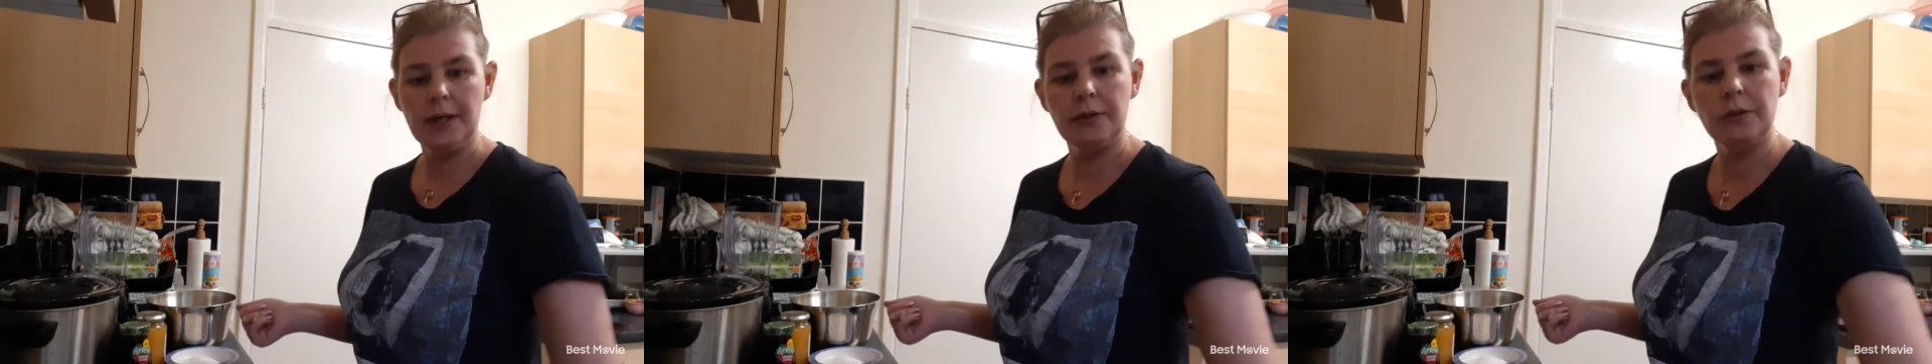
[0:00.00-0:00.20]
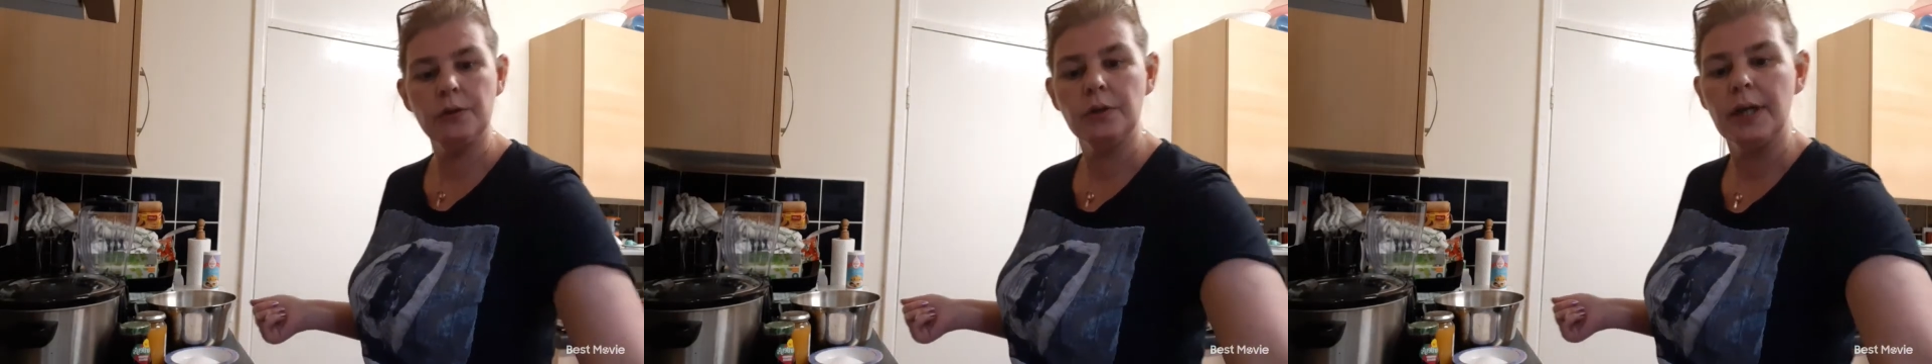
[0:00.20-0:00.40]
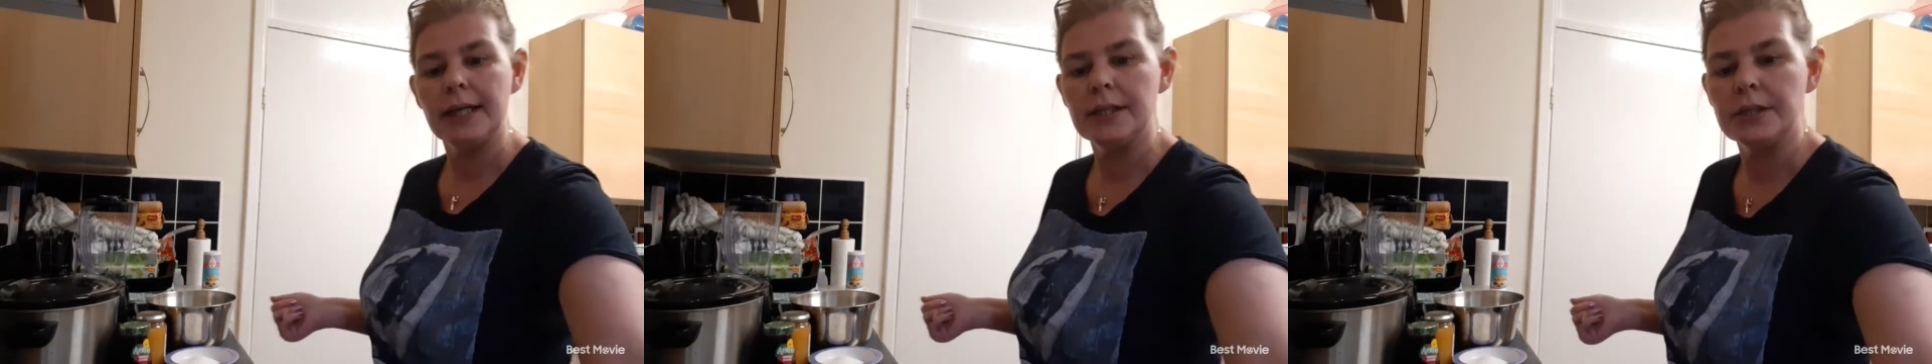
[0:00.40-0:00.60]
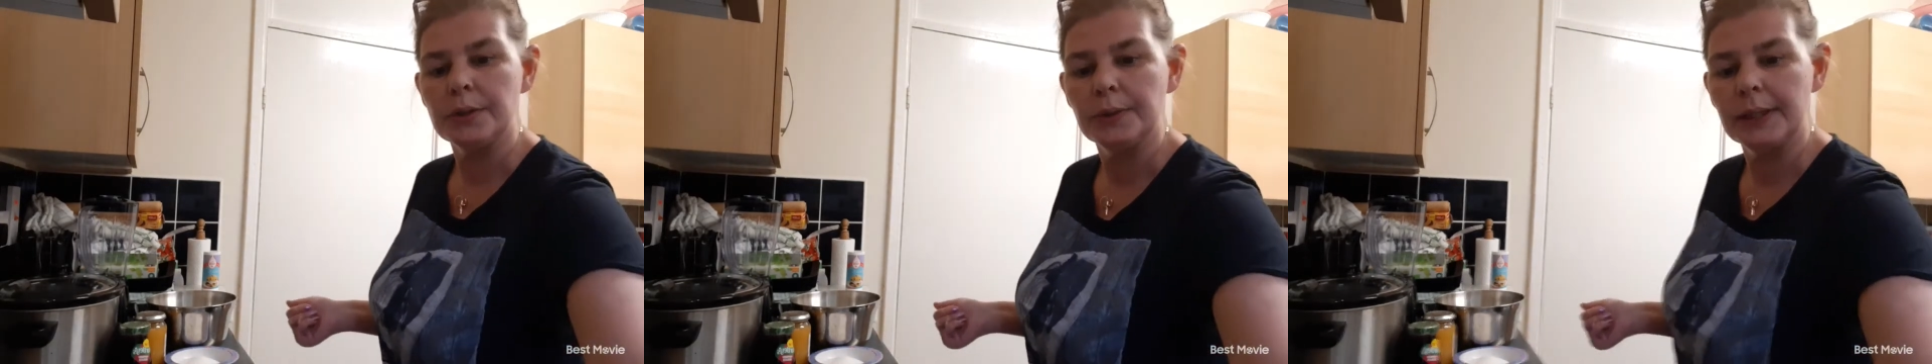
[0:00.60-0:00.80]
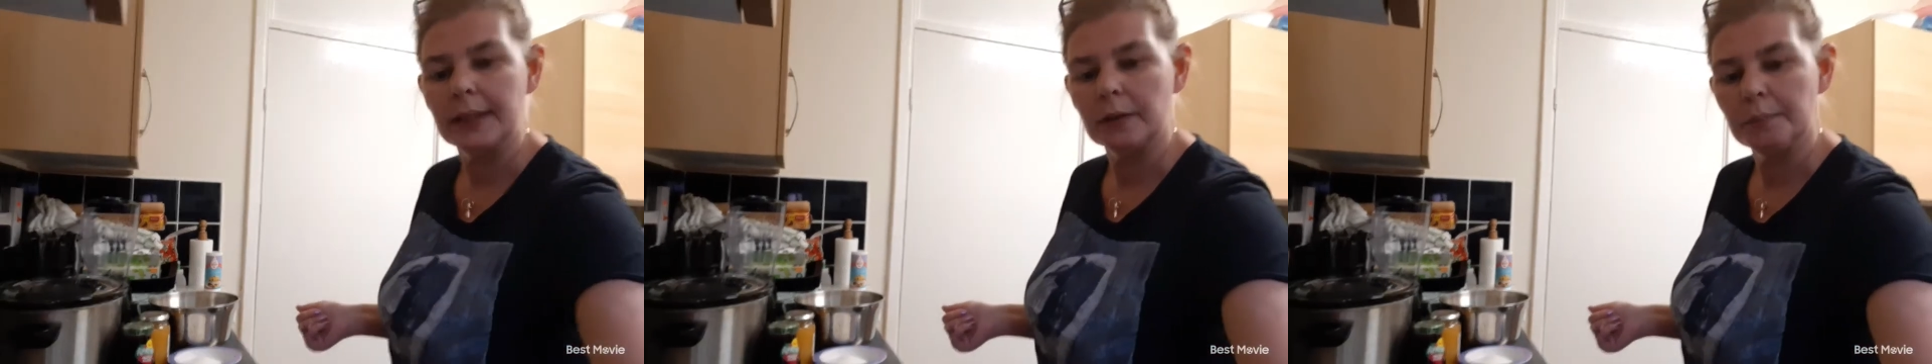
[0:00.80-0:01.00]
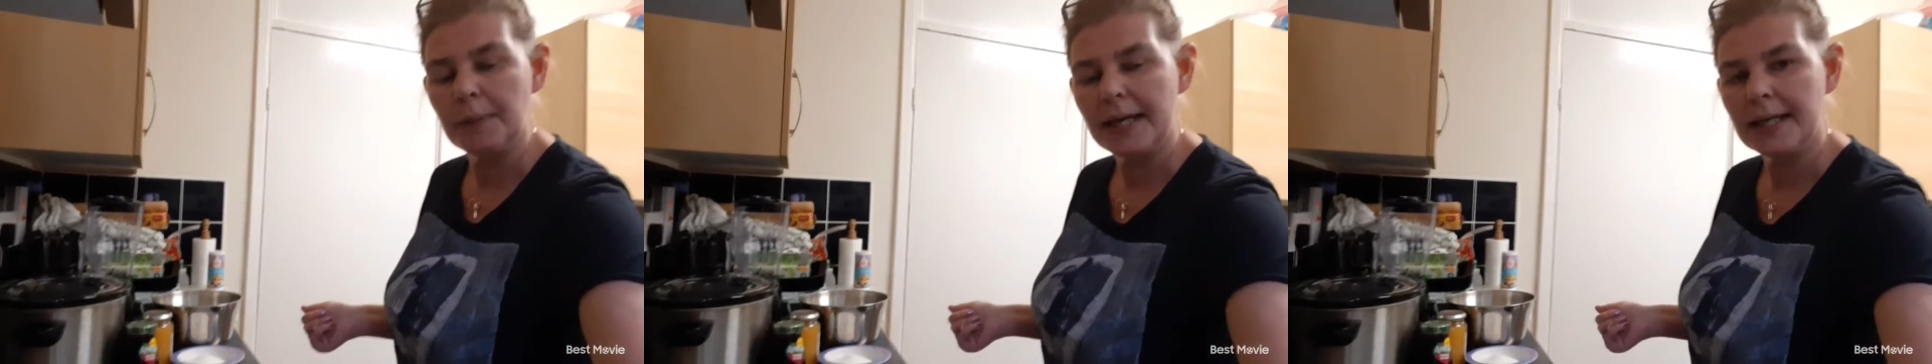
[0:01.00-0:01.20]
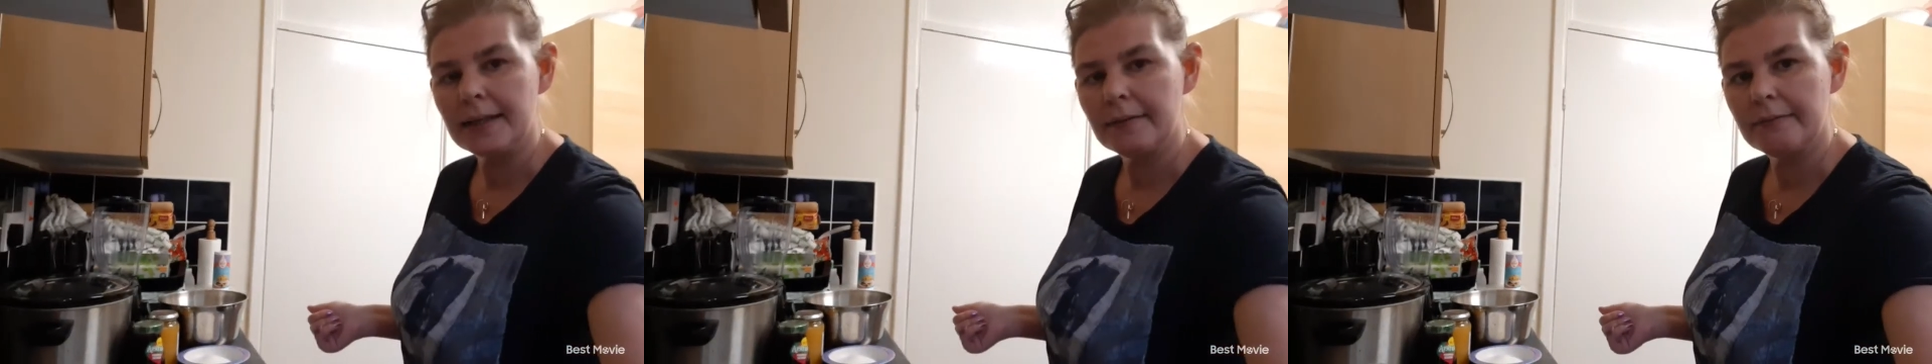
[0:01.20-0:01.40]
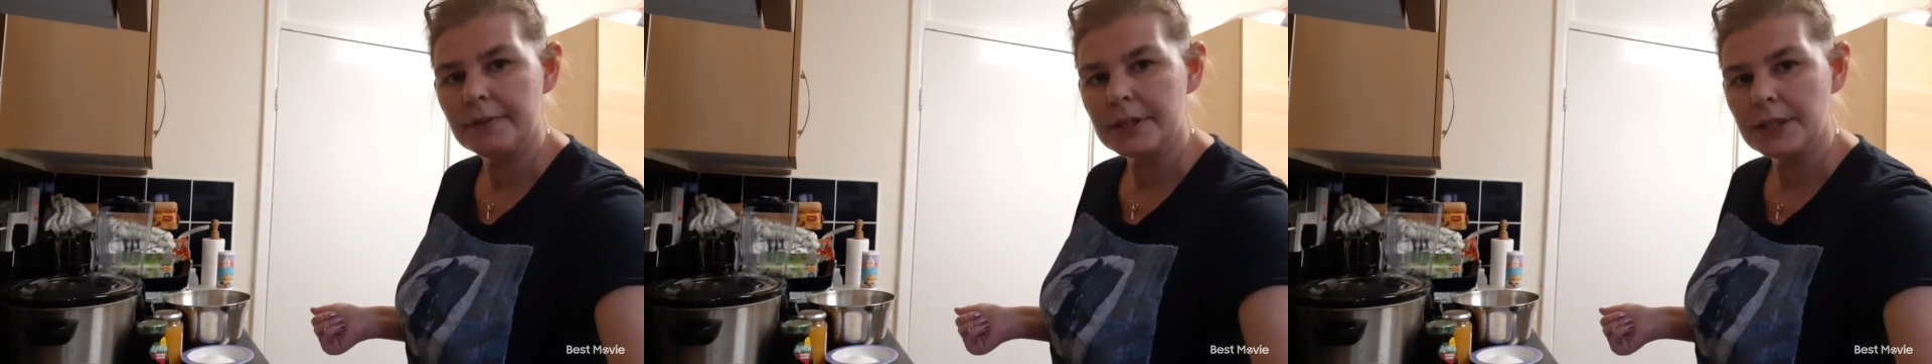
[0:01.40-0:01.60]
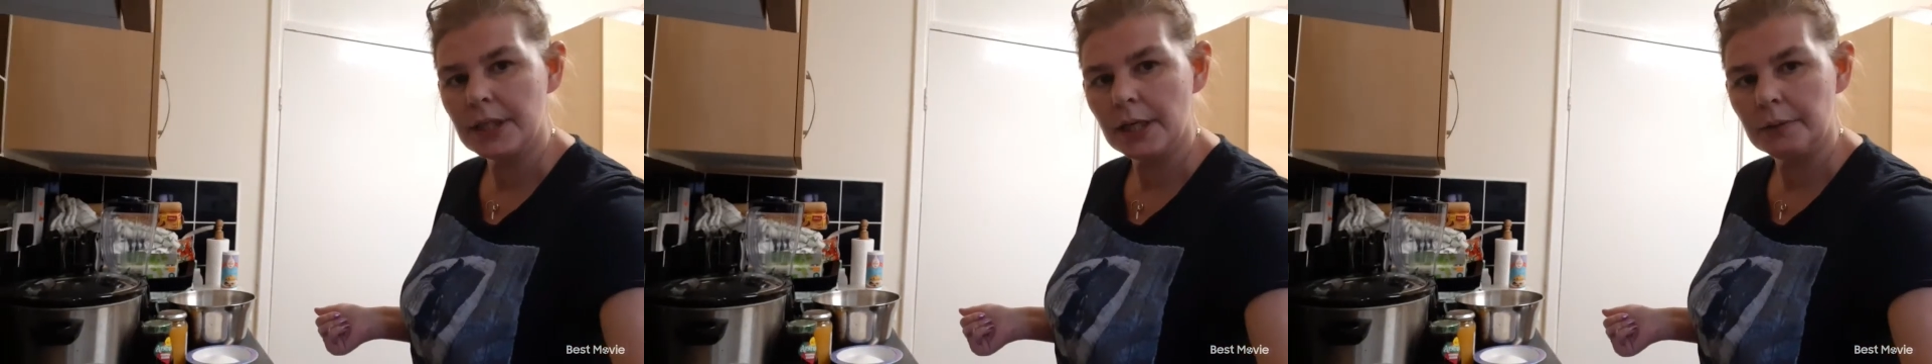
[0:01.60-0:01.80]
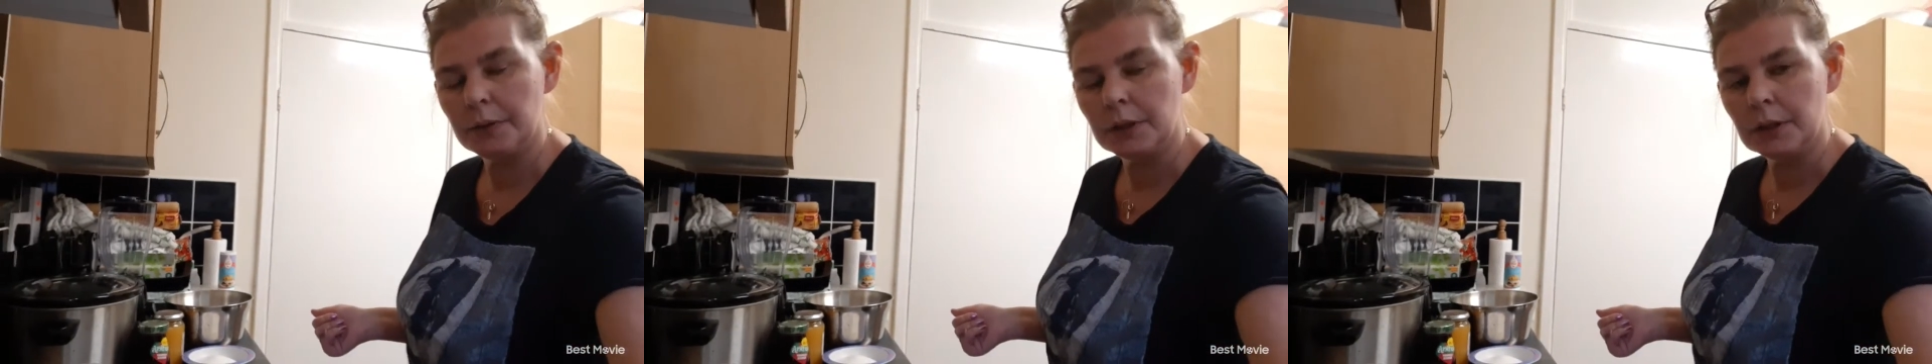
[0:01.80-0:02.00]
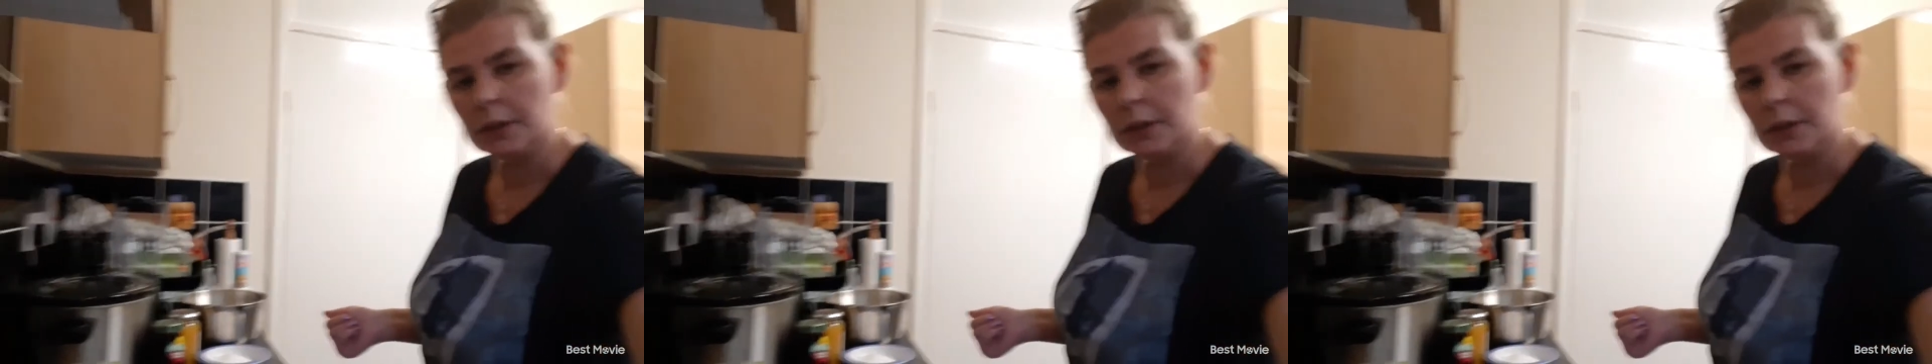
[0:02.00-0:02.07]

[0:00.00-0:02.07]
thought I'd do a little baking video